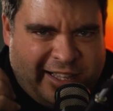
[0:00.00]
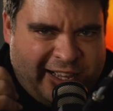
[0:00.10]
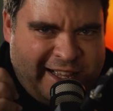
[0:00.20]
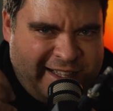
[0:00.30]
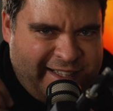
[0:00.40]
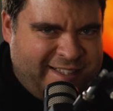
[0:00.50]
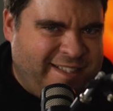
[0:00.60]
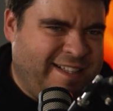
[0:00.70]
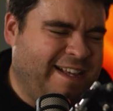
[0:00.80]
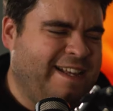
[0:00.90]
Huh?
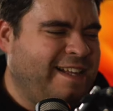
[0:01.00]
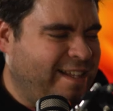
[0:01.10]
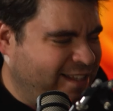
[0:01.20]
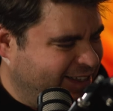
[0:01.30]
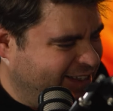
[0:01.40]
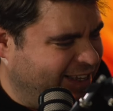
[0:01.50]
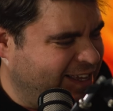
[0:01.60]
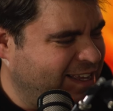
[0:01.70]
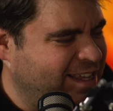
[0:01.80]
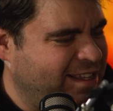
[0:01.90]

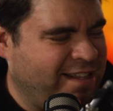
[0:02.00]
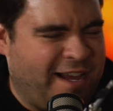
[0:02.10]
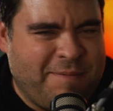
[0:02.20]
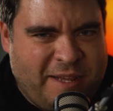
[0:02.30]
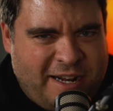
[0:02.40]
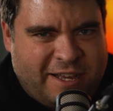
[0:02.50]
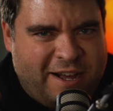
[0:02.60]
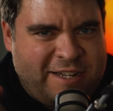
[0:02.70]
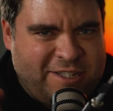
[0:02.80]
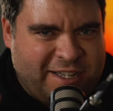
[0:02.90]
Yeah? I bet I
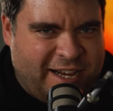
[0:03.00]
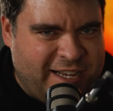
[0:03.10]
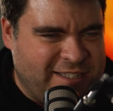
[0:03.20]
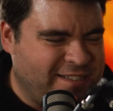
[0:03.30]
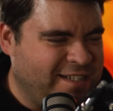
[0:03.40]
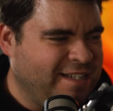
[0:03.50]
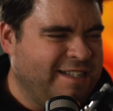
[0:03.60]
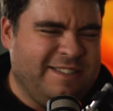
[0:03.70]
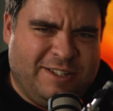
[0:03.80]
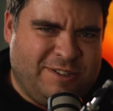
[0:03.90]
got you guys.
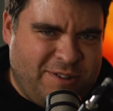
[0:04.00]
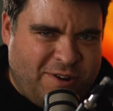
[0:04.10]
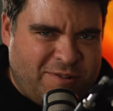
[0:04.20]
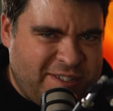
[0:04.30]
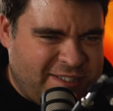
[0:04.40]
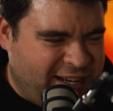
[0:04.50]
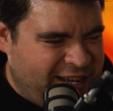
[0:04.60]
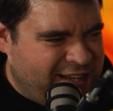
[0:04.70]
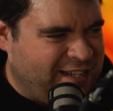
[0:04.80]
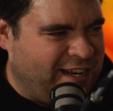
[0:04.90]
Did you notice,
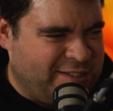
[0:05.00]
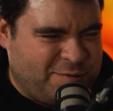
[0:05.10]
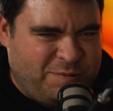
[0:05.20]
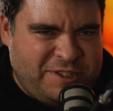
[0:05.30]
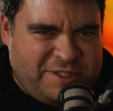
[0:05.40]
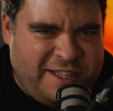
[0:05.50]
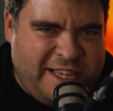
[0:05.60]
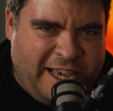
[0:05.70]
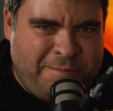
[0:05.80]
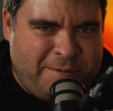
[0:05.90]
huh, that I switched to
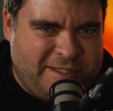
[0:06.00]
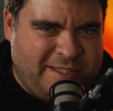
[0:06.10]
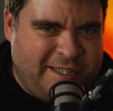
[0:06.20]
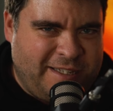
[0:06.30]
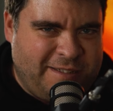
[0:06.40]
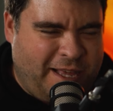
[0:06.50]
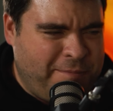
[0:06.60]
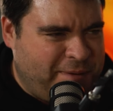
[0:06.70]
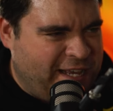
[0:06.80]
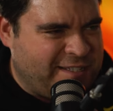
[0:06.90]
the
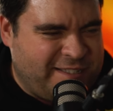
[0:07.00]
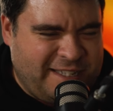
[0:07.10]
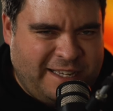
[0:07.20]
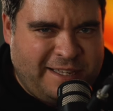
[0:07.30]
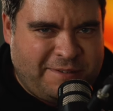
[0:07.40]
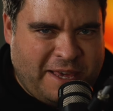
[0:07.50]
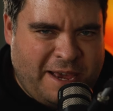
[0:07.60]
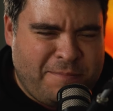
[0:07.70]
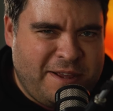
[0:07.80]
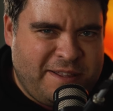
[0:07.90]
APS-C
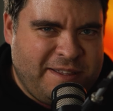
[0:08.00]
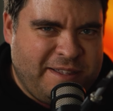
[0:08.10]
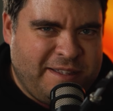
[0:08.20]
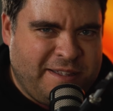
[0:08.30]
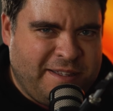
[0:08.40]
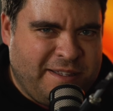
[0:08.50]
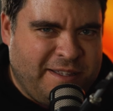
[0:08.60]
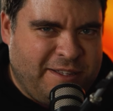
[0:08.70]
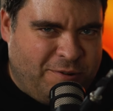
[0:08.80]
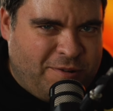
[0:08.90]
camera?
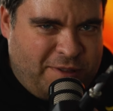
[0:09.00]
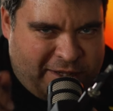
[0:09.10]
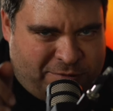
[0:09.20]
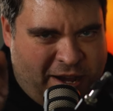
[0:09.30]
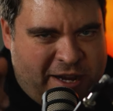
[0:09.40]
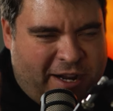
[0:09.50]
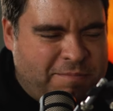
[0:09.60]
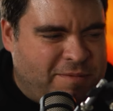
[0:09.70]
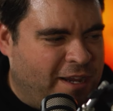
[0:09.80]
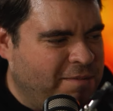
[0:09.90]
That's right.
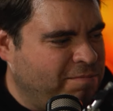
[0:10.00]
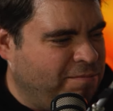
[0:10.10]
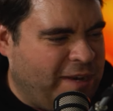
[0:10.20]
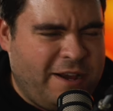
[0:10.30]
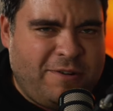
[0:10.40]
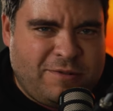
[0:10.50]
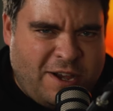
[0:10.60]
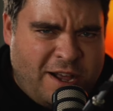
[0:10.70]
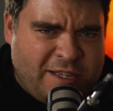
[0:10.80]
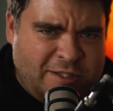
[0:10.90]
I'm now
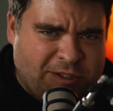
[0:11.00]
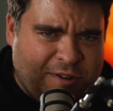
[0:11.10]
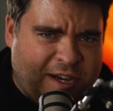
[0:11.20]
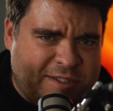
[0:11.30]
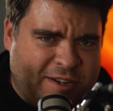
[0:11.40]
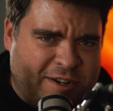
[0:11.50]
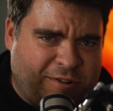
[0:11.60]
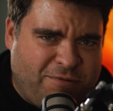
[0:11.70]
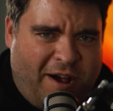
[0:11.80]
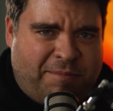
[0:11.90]
talking to you guys on a
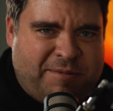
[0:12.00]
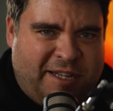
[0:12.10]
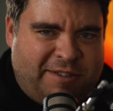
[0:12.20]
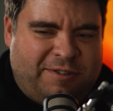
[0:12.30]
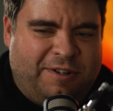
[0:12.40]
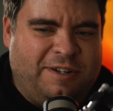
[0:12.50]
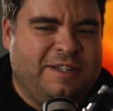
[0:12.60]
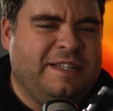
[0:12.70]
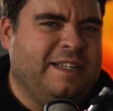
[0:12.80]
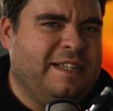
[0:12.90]
crop sensor.
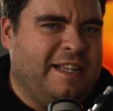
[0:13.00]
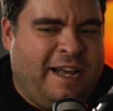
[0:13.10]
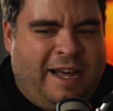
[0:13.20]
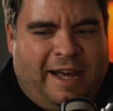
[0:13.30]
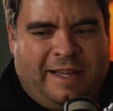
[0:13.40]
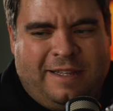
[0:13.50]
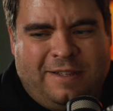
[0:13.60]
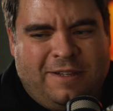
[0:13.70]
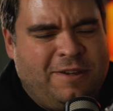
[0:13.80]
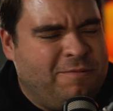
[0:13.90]
Ha!
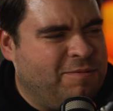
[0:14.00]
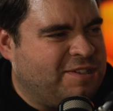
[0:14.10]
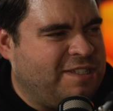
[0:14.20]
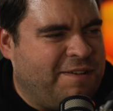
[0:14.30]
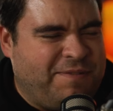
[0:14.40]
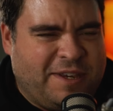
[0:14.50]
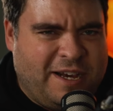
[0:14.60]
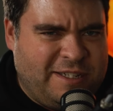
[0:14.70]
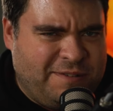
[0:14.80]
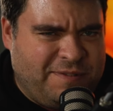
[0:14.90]
We'll see if you
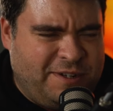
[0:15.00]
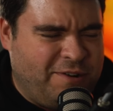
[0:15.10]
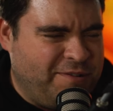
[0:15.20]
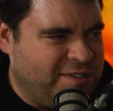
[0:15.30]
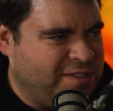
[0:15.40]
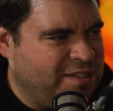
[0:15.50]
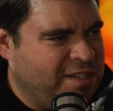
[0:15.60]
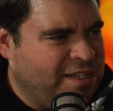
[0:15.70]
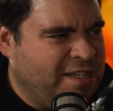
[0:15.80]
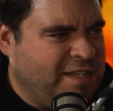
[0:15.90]
guys even noticed.